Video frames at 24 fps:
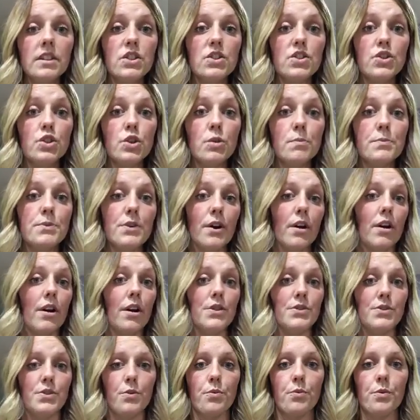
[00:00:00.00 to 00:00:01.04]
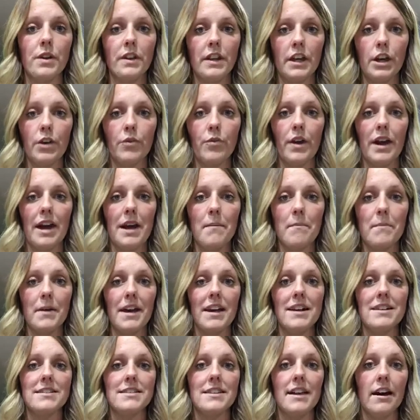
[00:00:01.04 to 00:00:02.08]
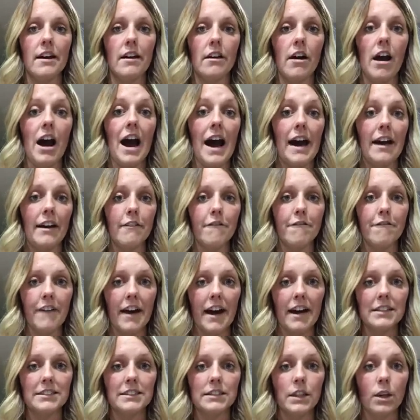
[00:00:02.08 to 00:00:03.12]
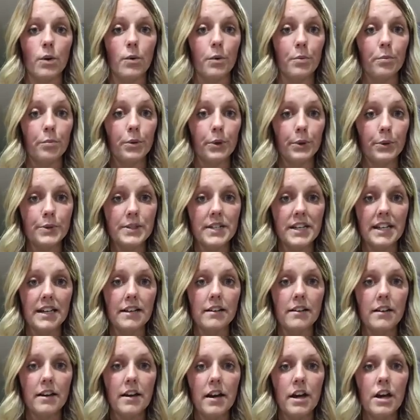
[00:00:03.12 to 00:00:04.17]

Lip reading: Soups are also really great because they are high in fats, low in protein.